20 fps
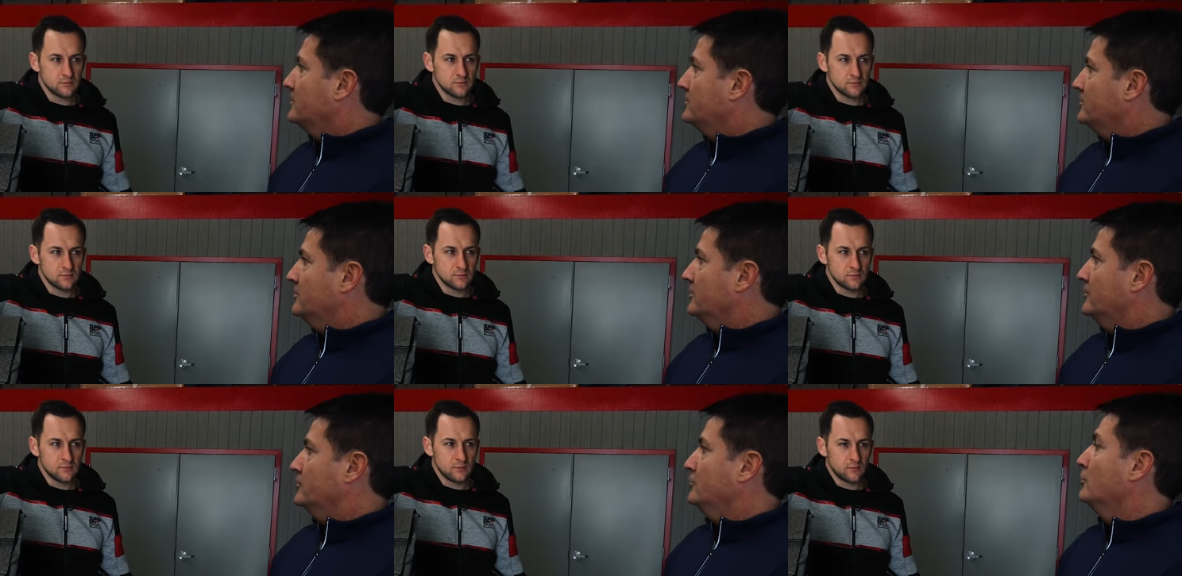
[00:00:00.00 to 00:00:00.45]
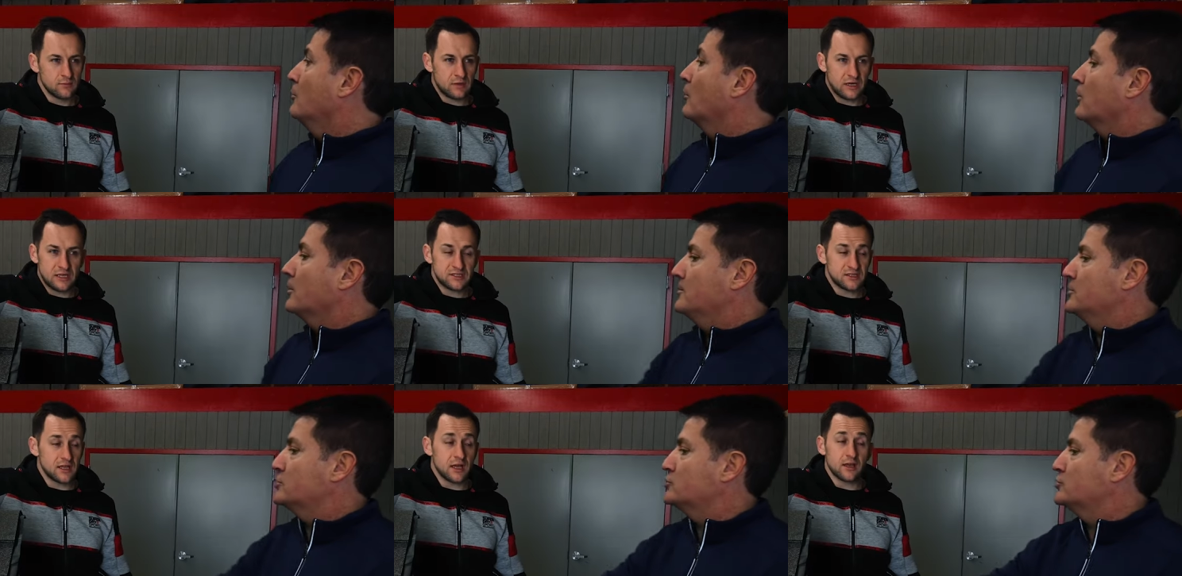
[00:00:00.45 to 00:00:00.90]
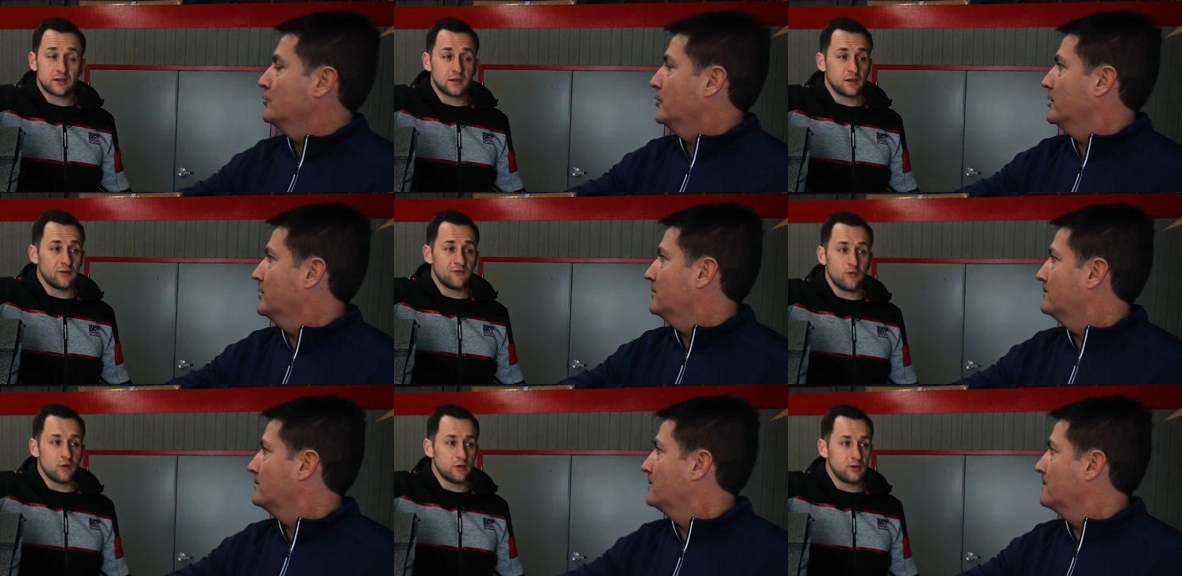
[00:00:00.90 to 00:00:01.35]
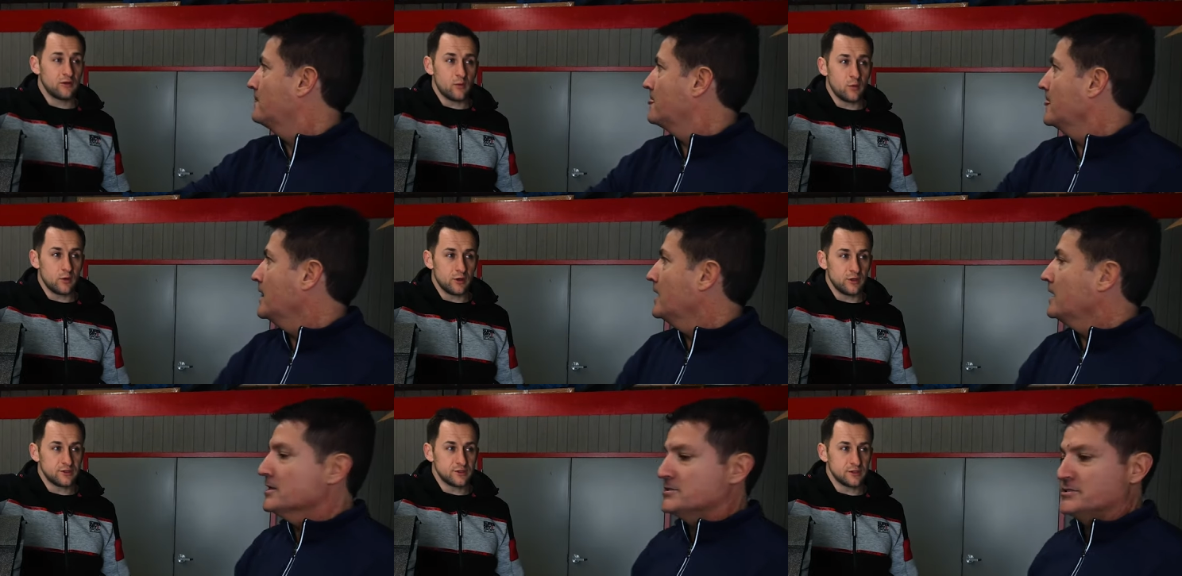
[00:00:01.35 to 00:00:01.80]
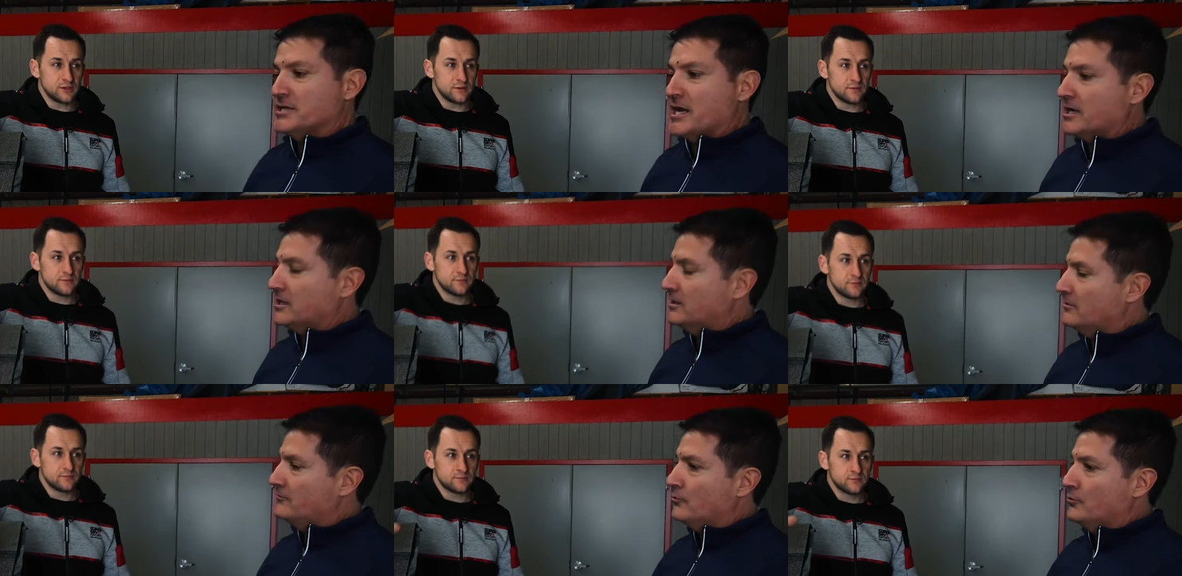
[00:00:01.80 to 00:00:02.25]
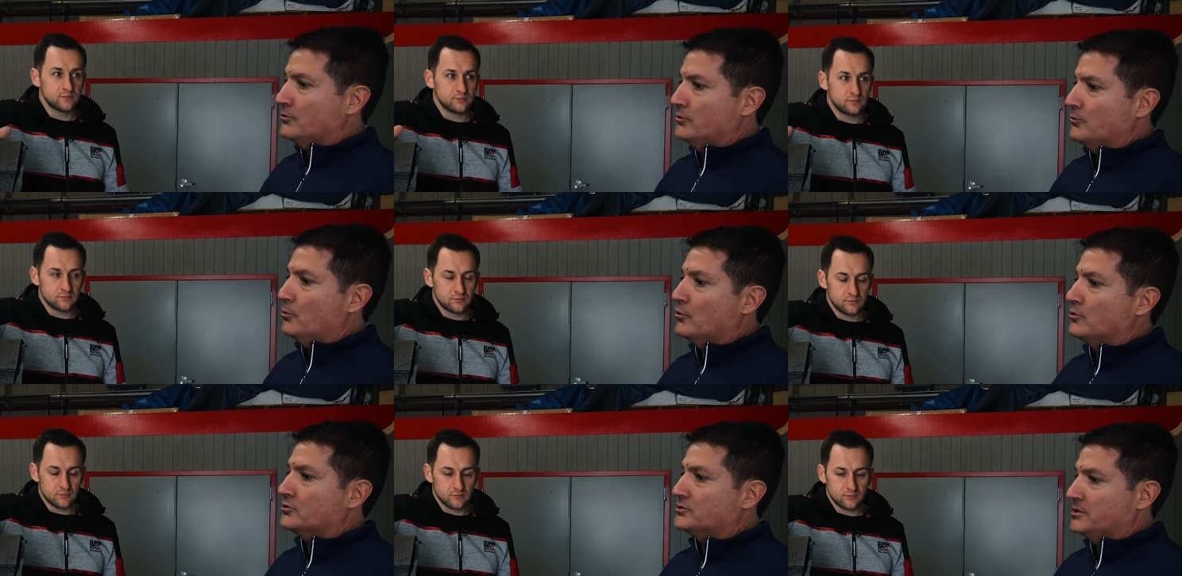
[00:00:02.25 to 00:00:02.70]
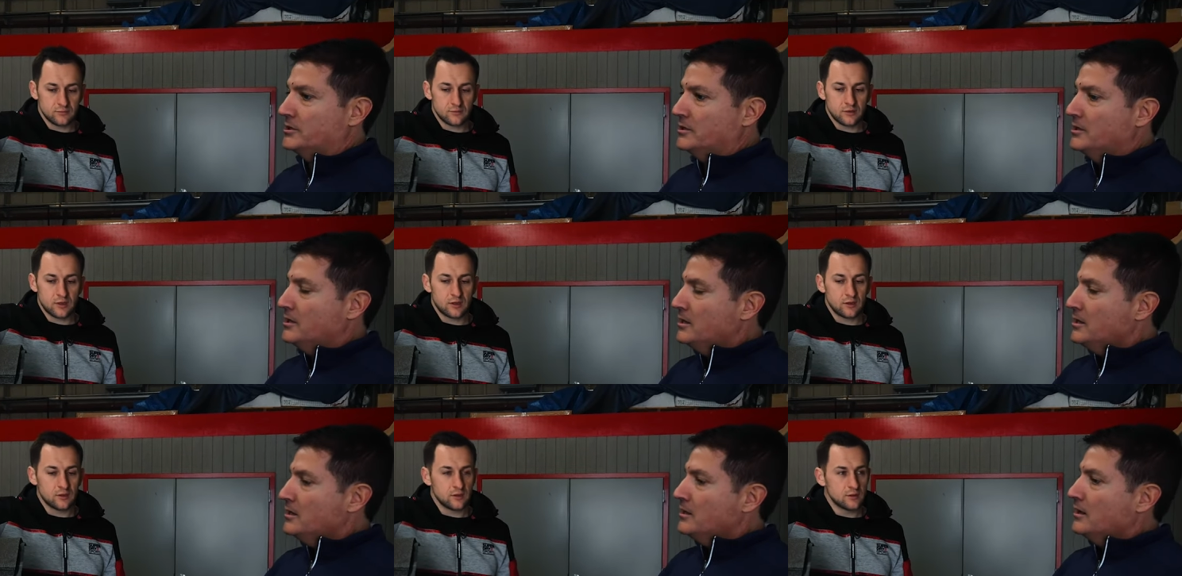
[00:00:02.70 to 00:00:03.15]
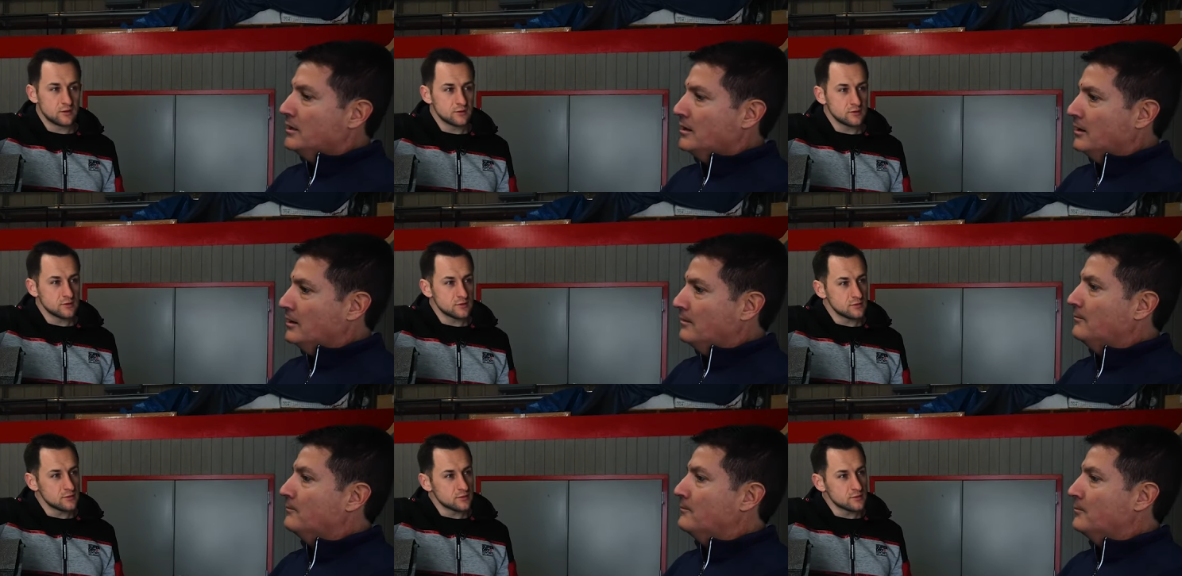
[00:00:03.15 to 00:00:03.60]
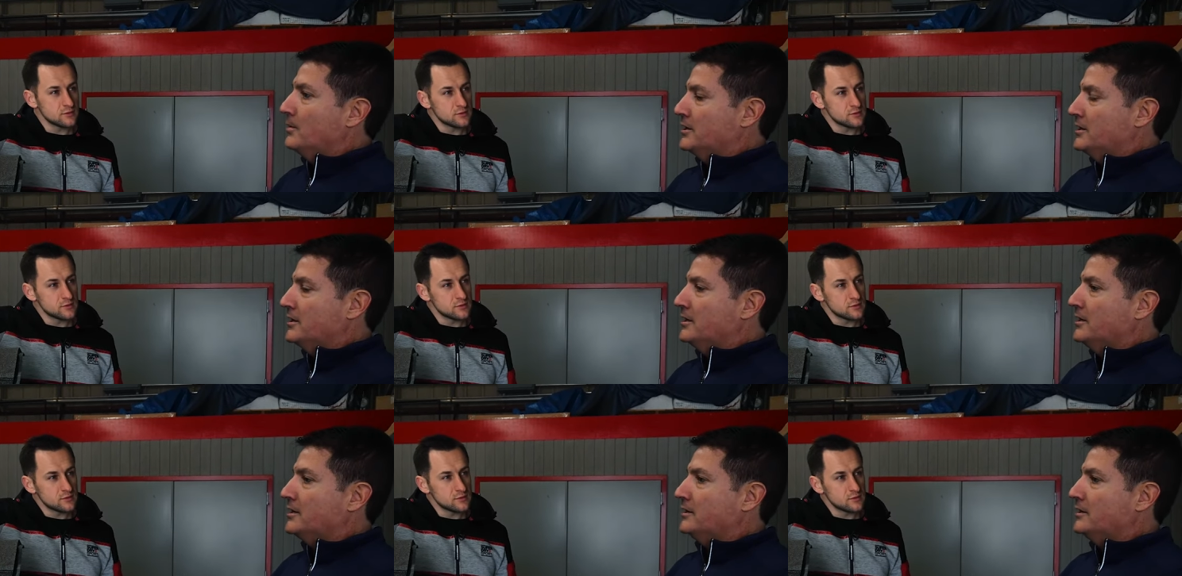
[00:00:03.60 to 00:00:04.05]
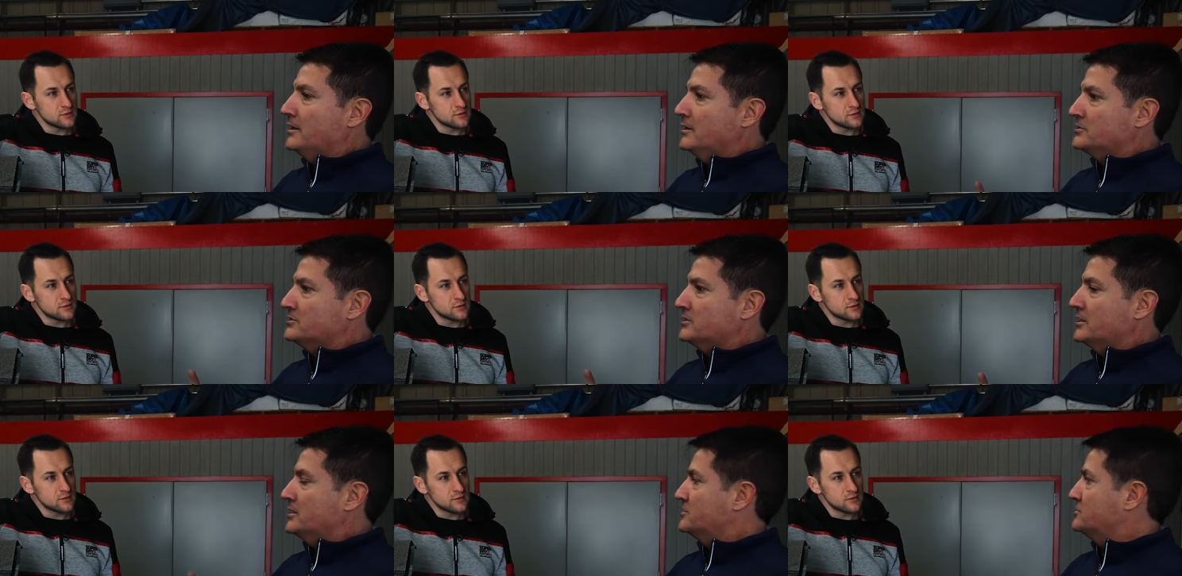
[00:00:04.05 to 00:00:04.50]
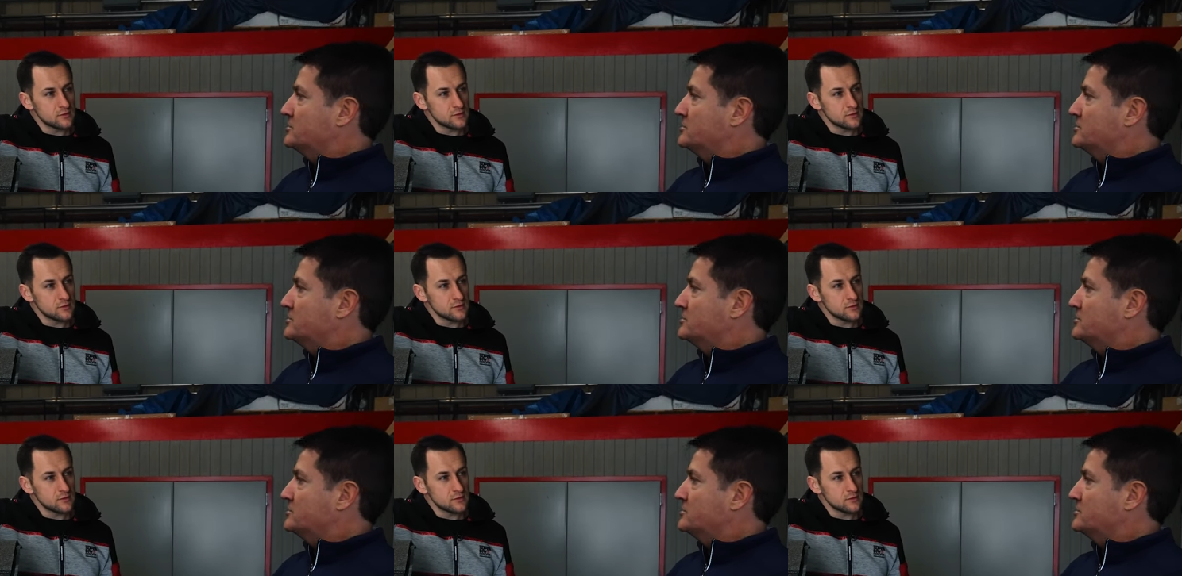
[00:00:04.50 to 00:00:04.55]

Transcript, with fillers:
Speaker 1: you know, you don't But it's not going to avoid the warranty. It's not going to avoid the warranty. Okay. Um, but again, it's a